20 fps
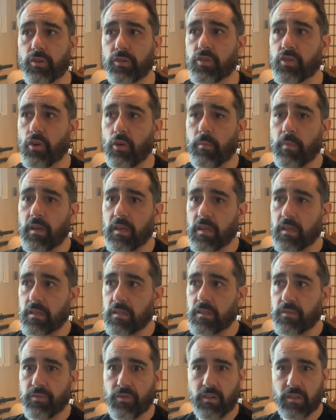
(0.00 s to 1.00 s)
so many
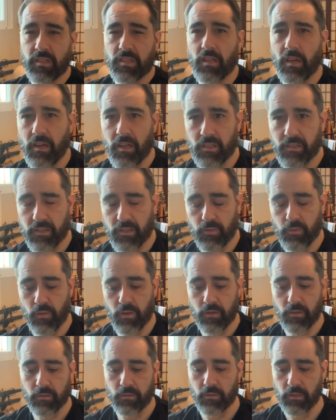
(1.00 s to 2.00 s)
different styles as
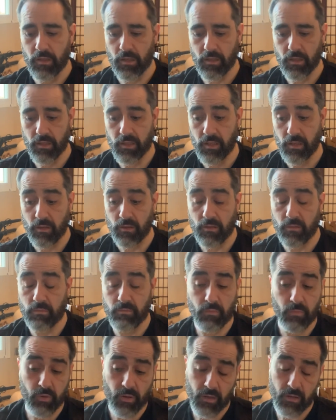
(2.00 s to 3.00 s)
well.
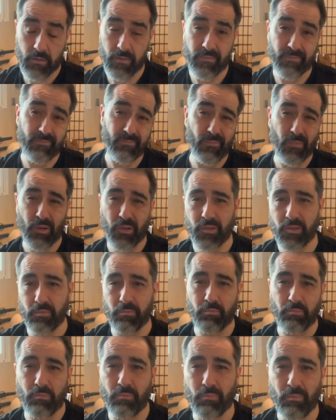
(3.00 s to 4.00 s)
Here we're
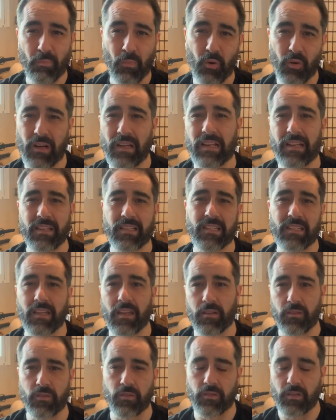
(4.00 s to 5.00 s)
more or less
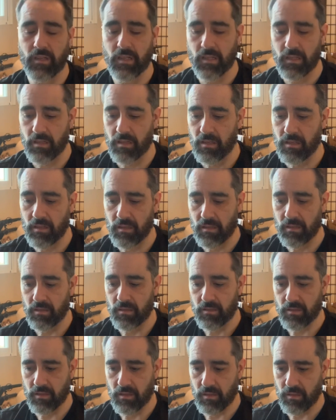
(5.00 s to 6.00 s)
centered in
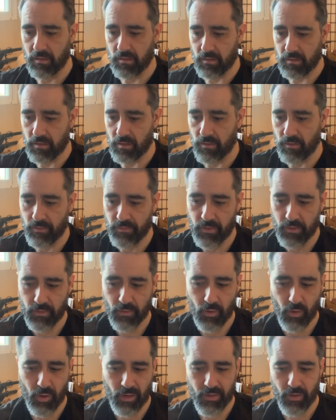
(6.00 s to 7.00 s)
sort of an
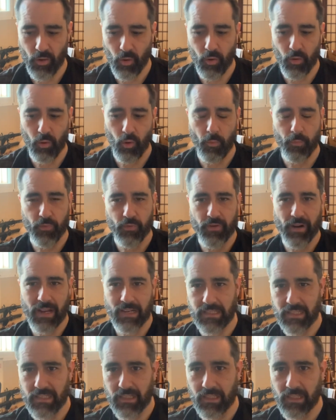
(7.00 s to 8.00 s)

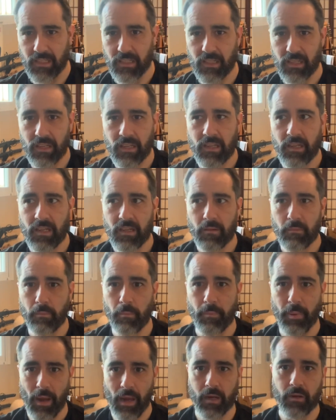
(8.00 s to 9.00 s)
operatic
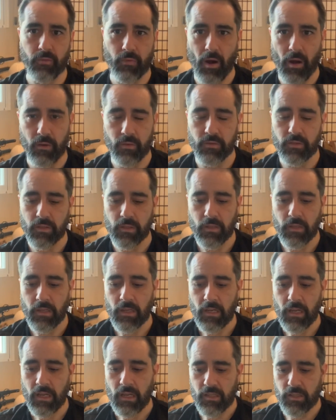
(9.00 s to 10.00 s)
background.
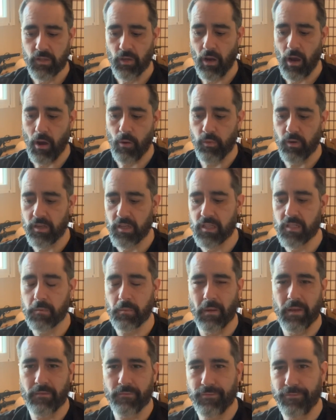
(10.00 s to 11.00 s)
So I will
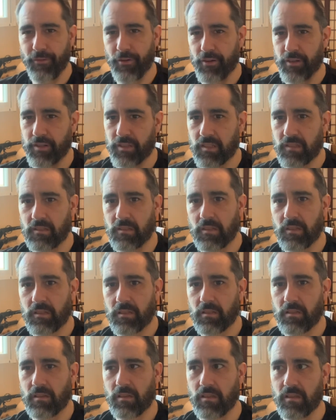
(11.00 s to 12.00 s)
explain first
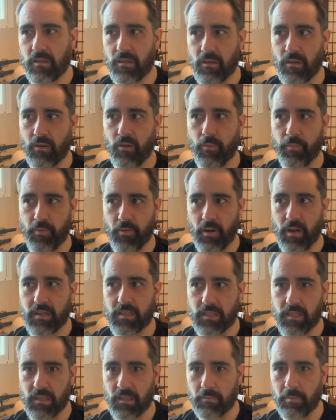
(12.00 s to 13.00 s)
the
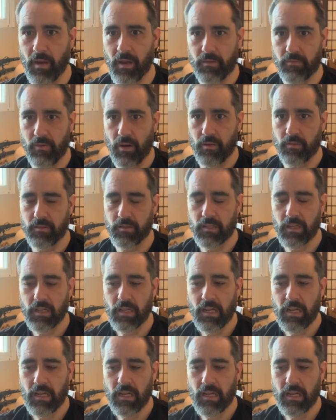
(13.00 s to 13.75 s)
operatic background,